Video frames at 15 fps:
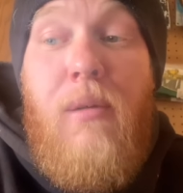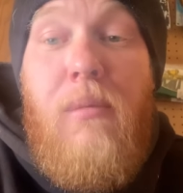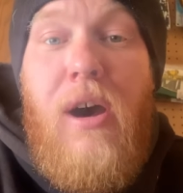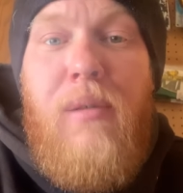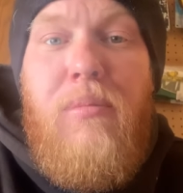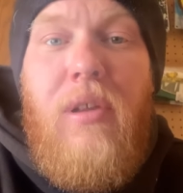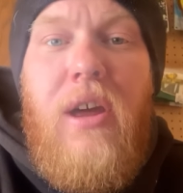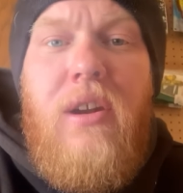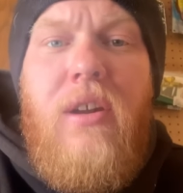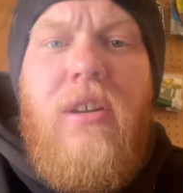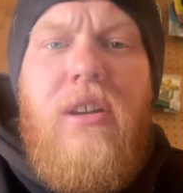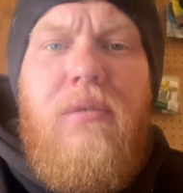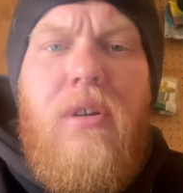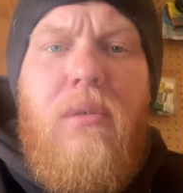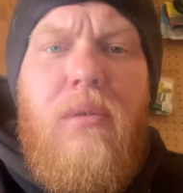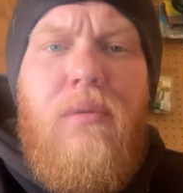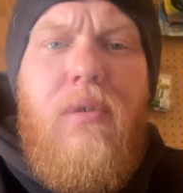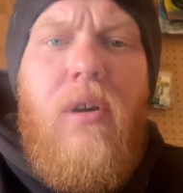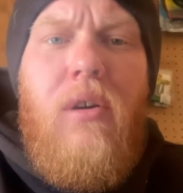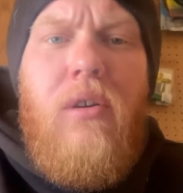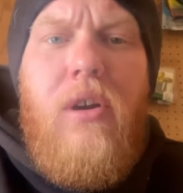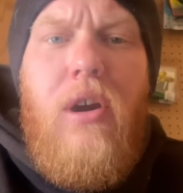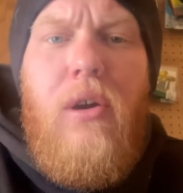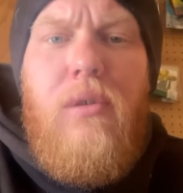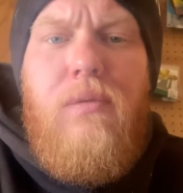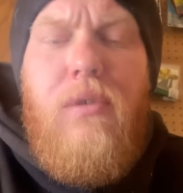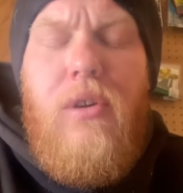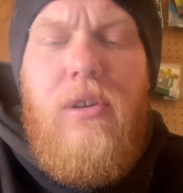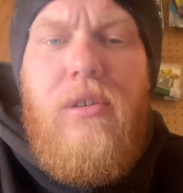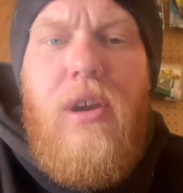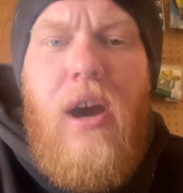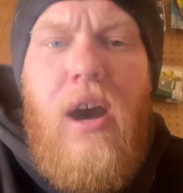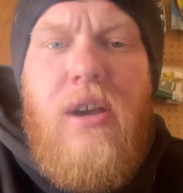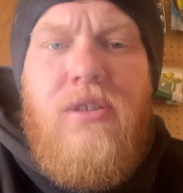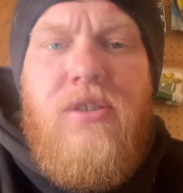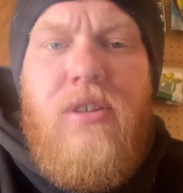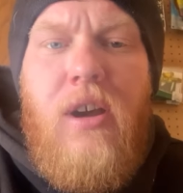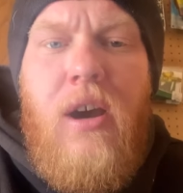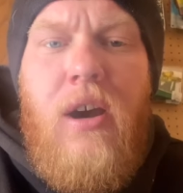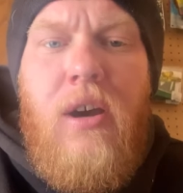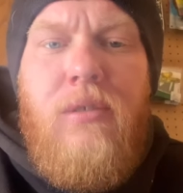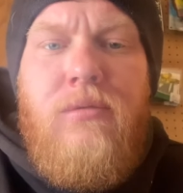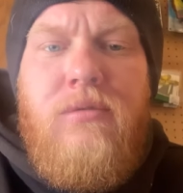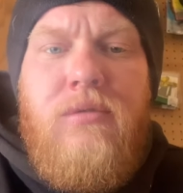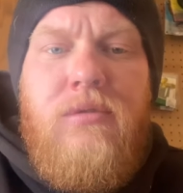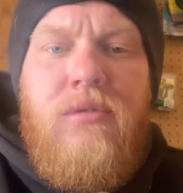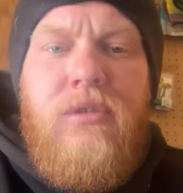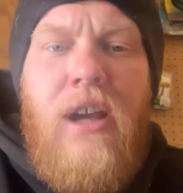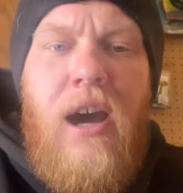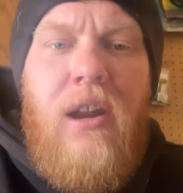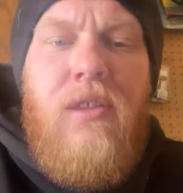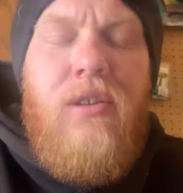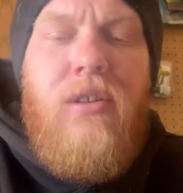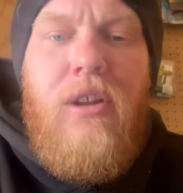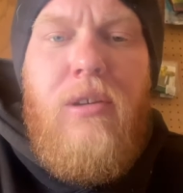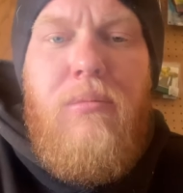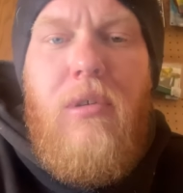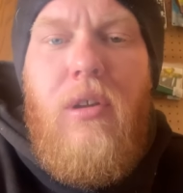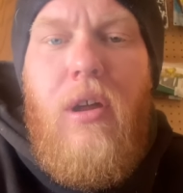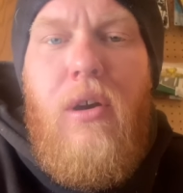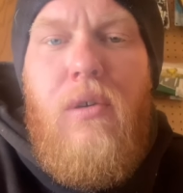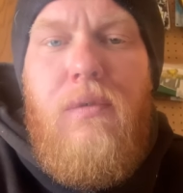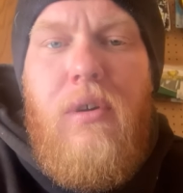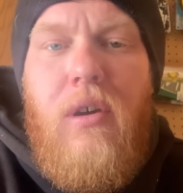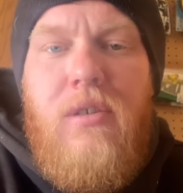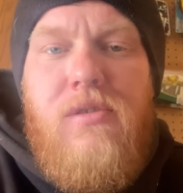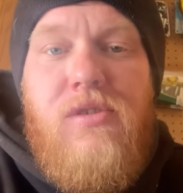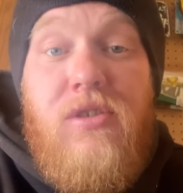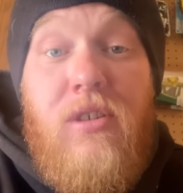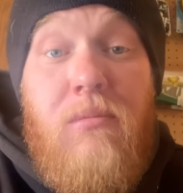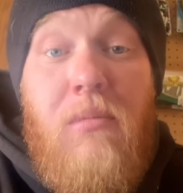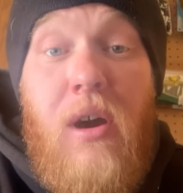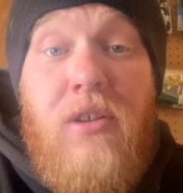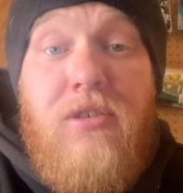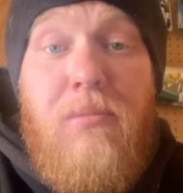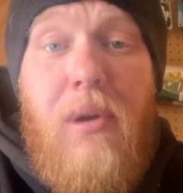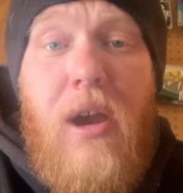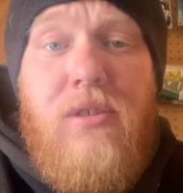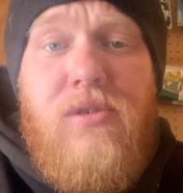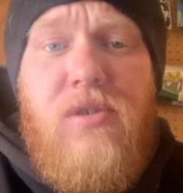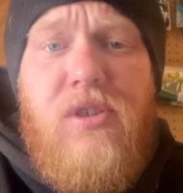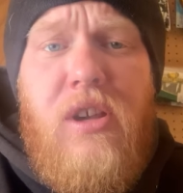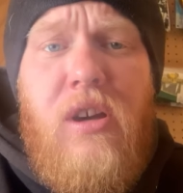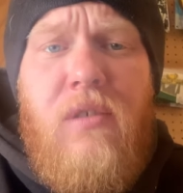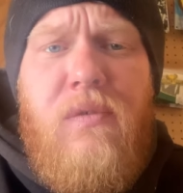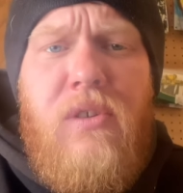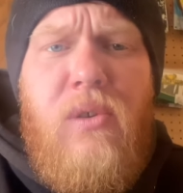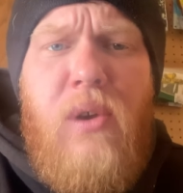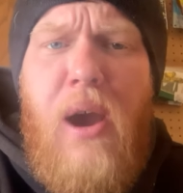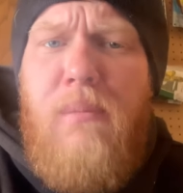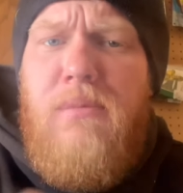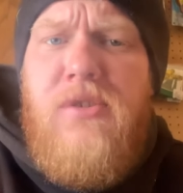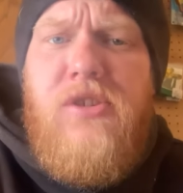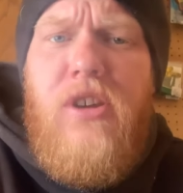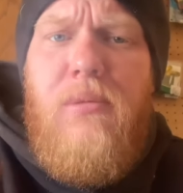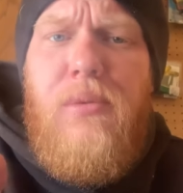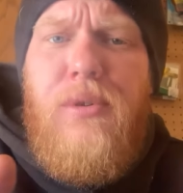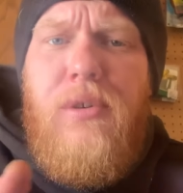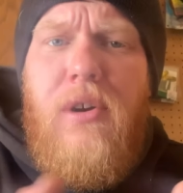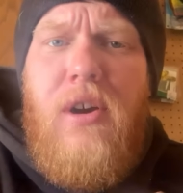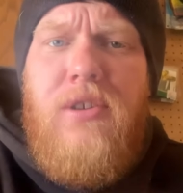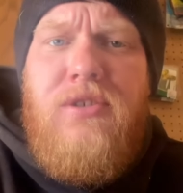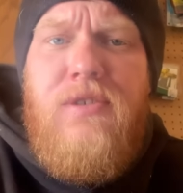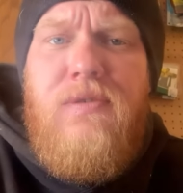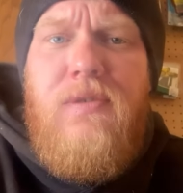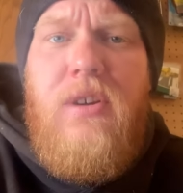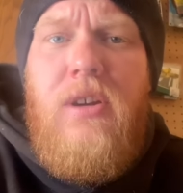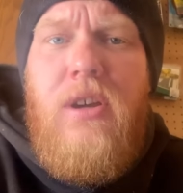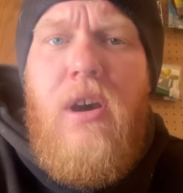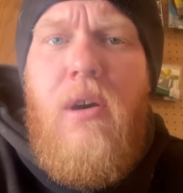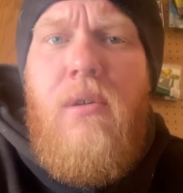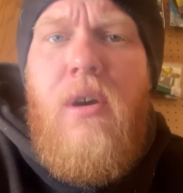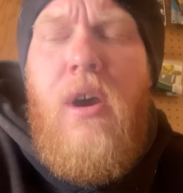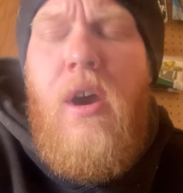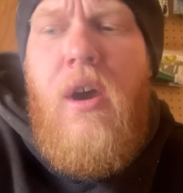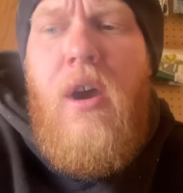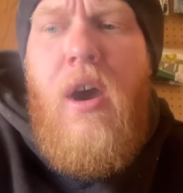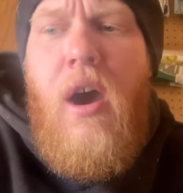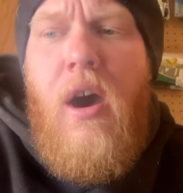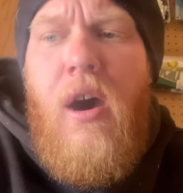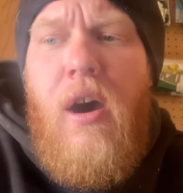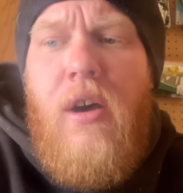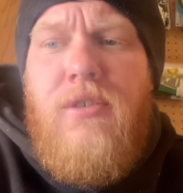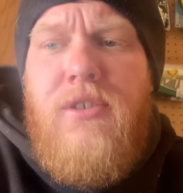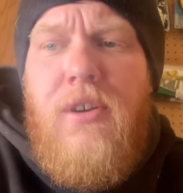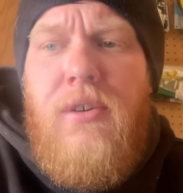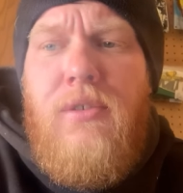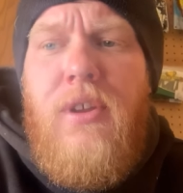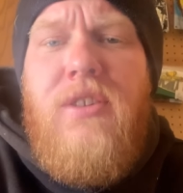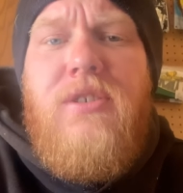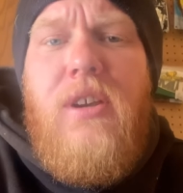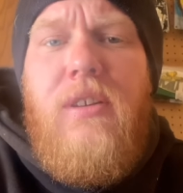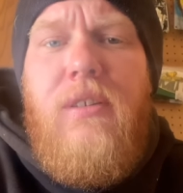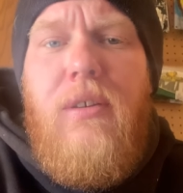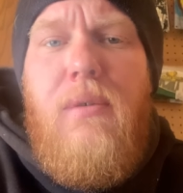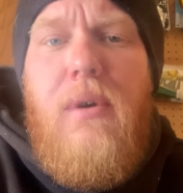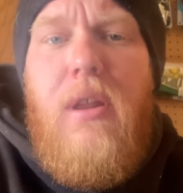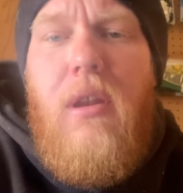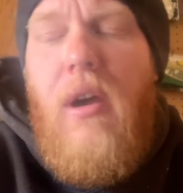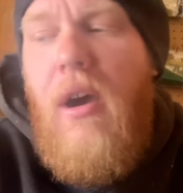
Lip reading: I plan on leaving a referral code for you guys down in the link below if you're interested in Monster Bass yourself and you happen to stumble across this video. So let's get to it.